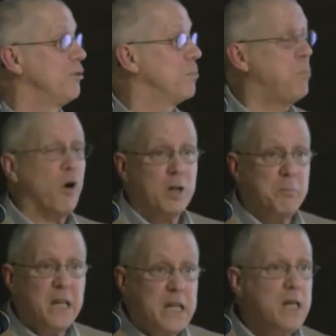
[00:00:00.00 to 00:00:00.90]
You could park
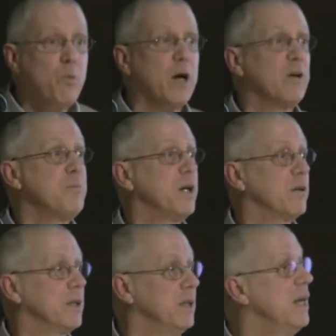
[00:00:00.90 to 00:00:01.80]
them anywhere in
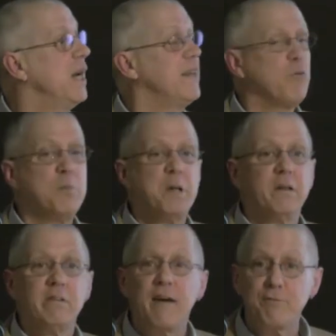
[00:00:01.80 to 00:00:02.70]
America, and they would be
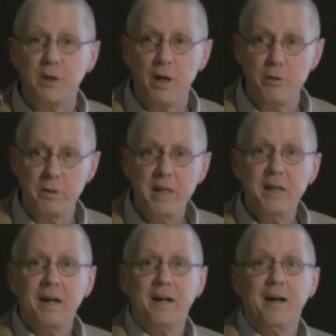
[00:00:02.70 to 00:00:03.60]
left alone.
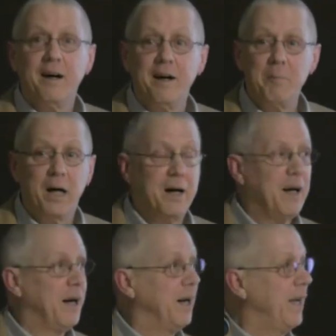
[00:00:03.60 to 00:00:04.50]

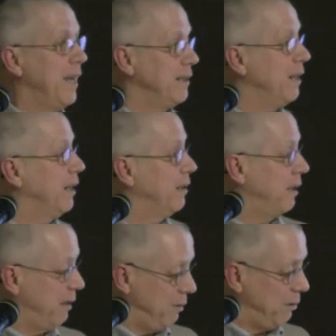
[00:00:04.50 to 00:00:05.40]
and,
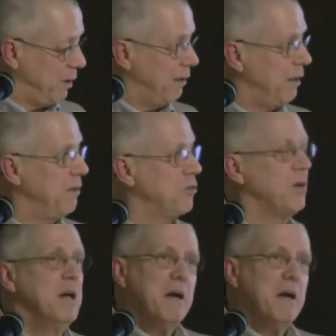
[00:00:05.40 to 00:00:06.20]
and so,